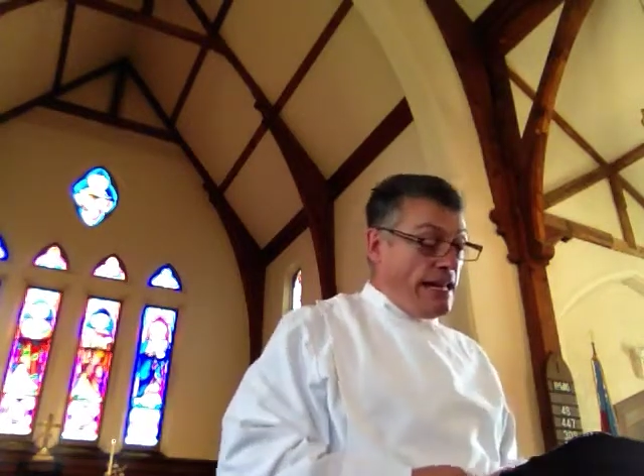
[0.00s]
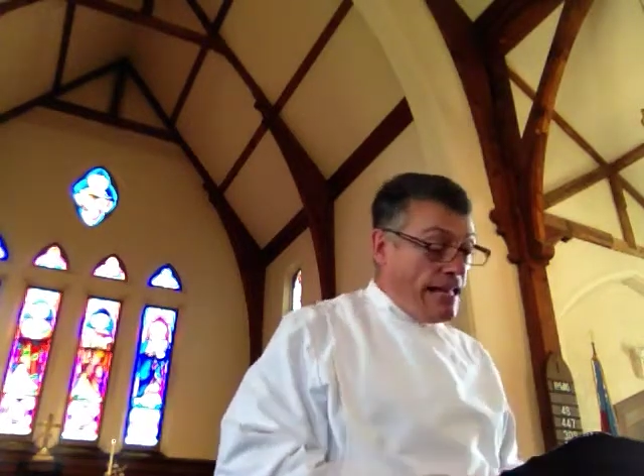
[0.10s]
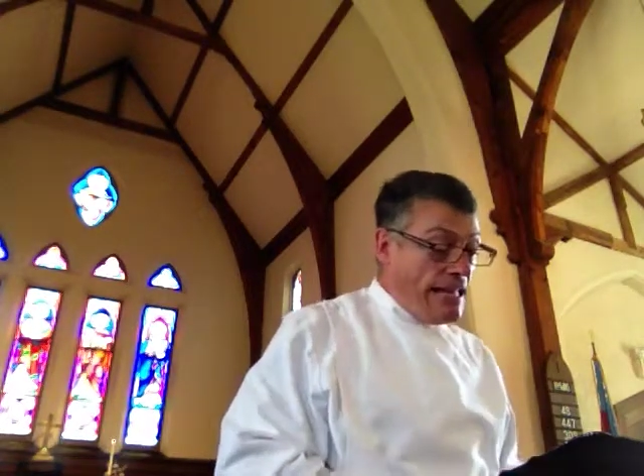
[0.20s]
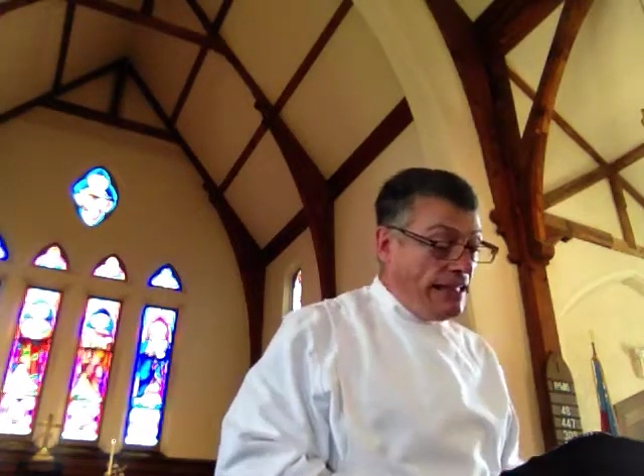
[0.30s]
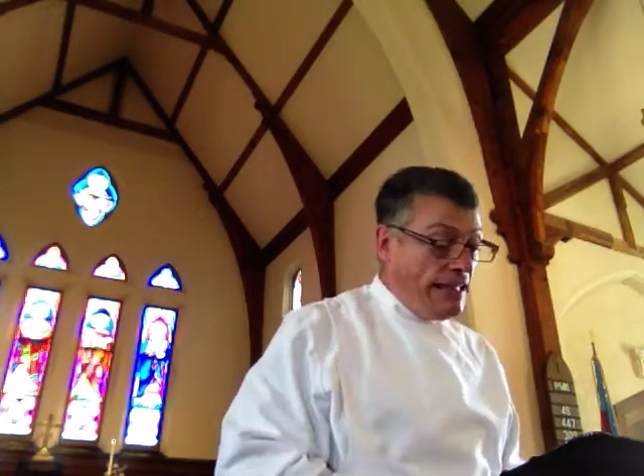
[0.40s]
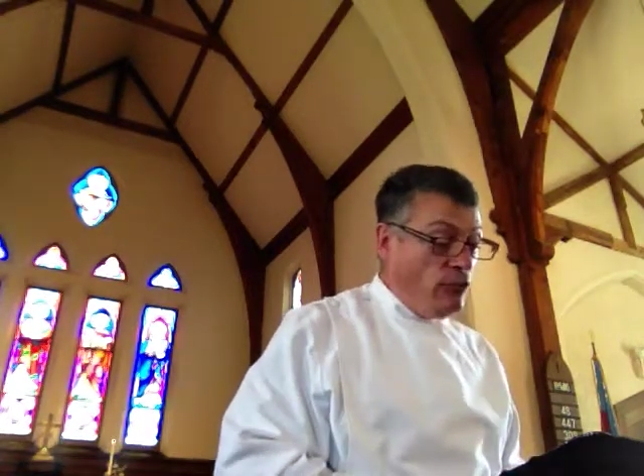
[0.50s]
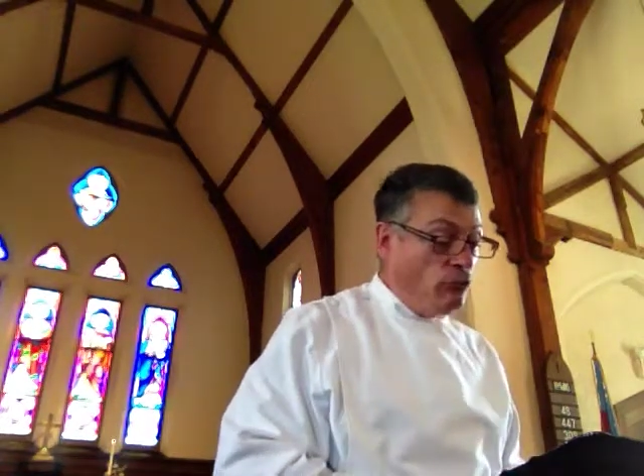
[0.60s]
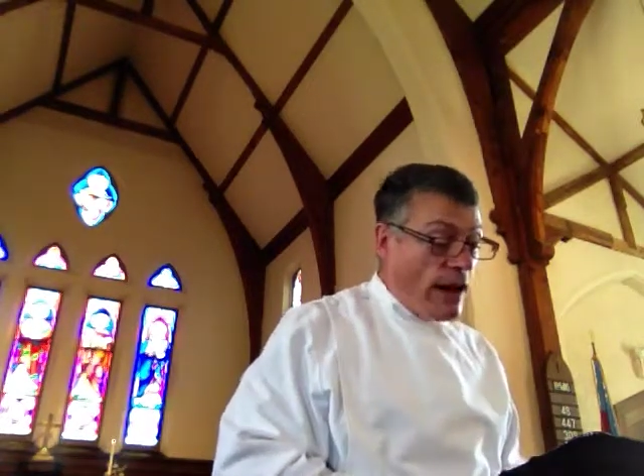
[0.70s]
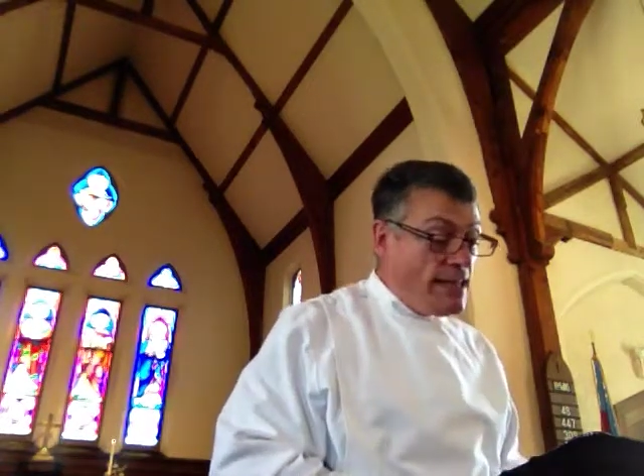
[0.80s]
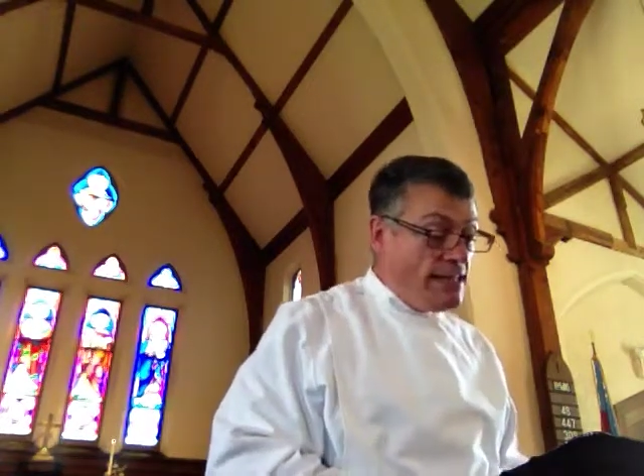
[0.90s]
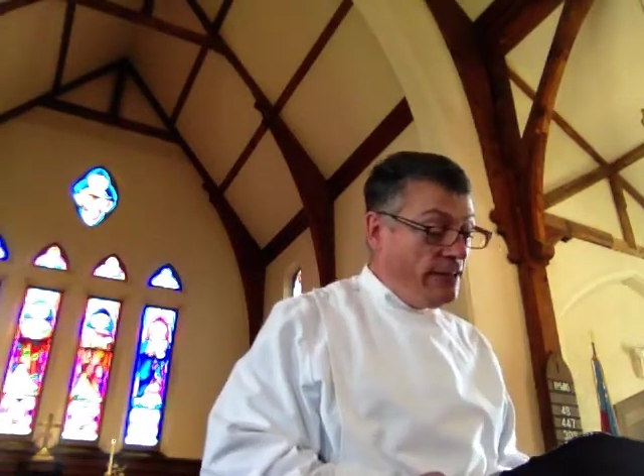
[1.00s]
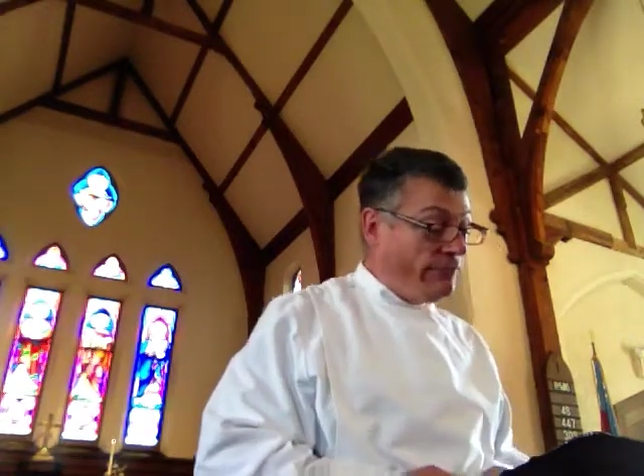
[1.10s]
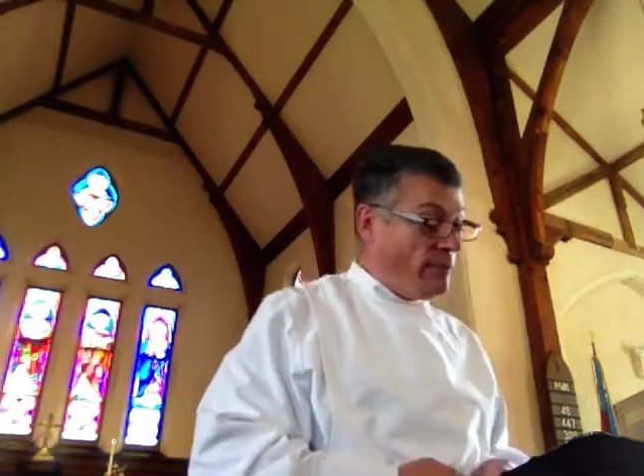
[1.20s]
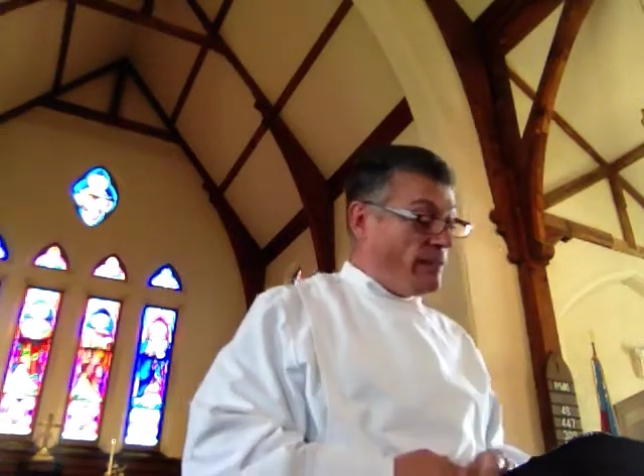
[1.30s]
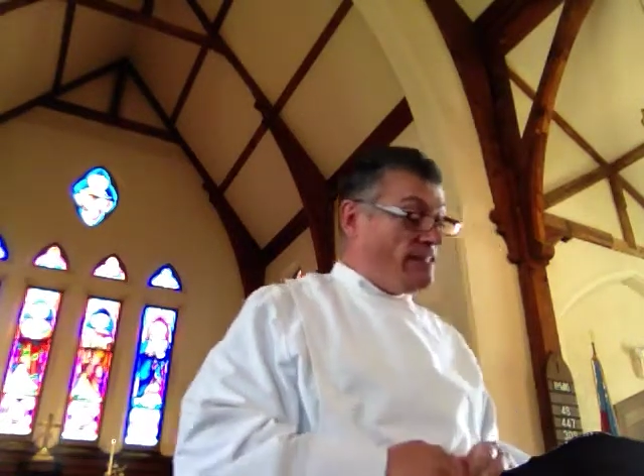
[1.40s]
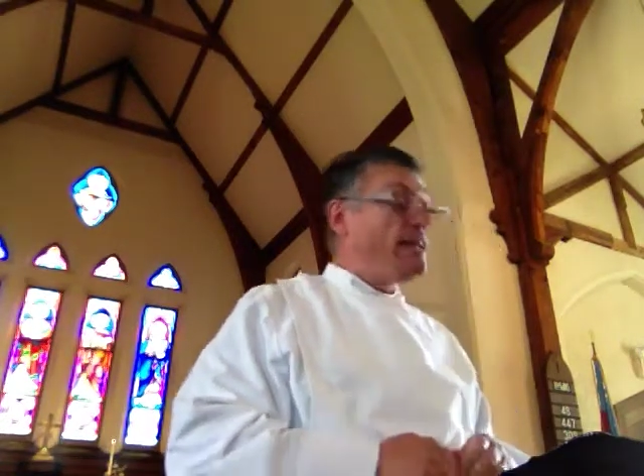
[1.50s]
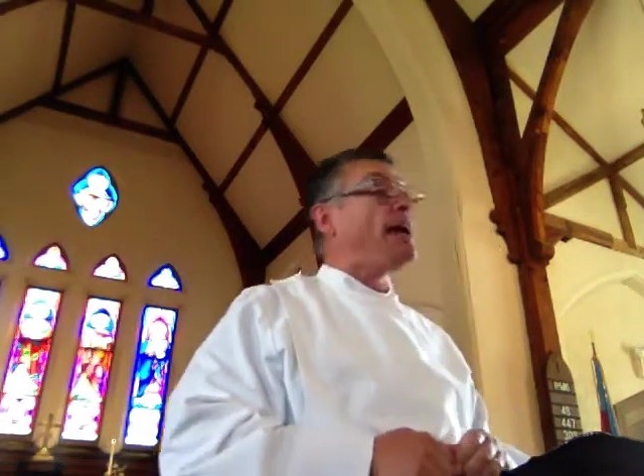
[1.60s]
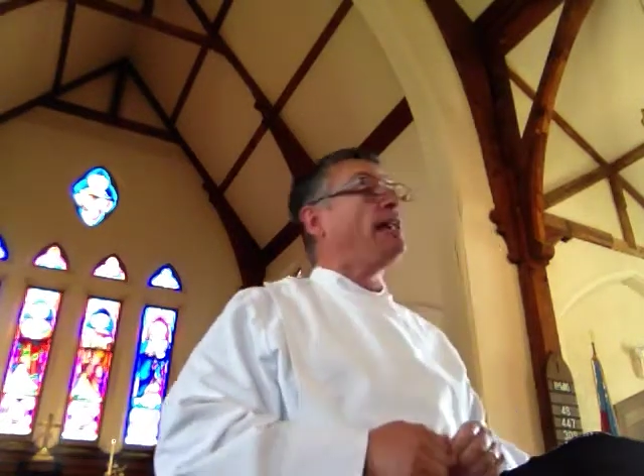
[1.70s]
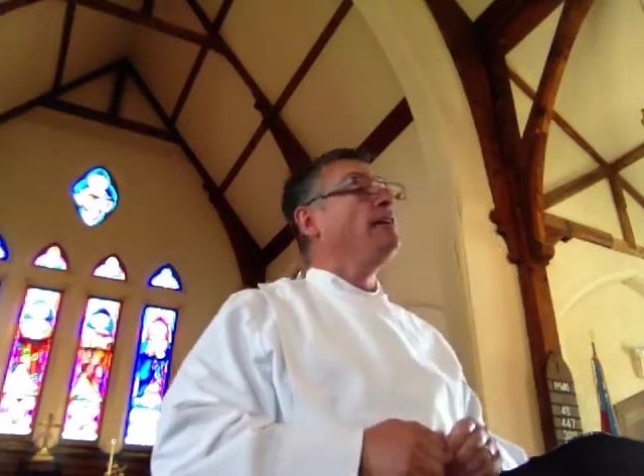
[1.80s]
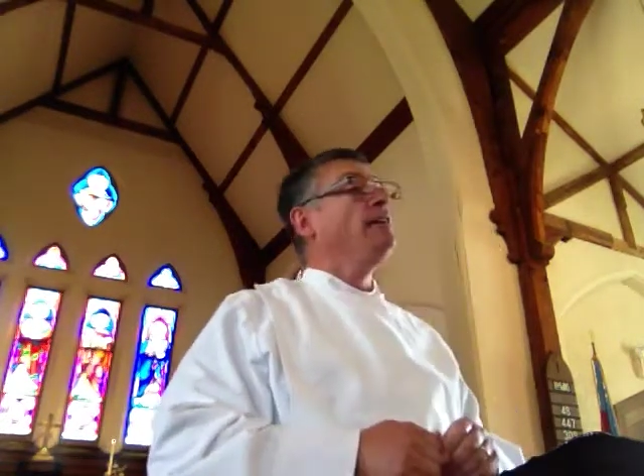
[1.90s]
Healing, Raising from the
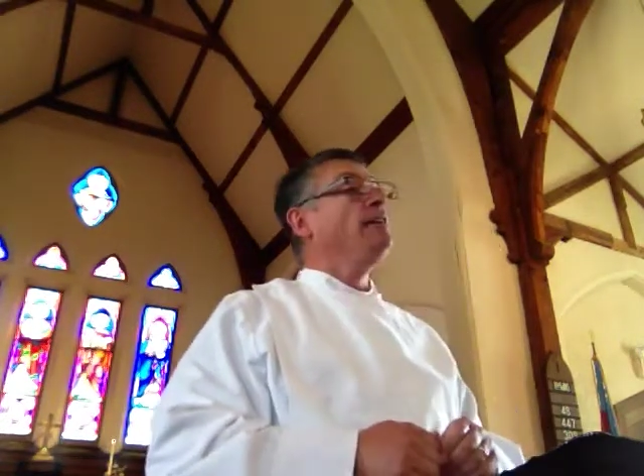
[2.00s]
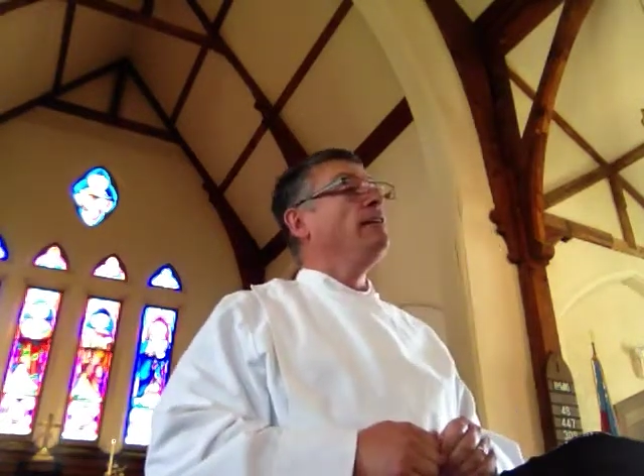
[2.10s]
Dead,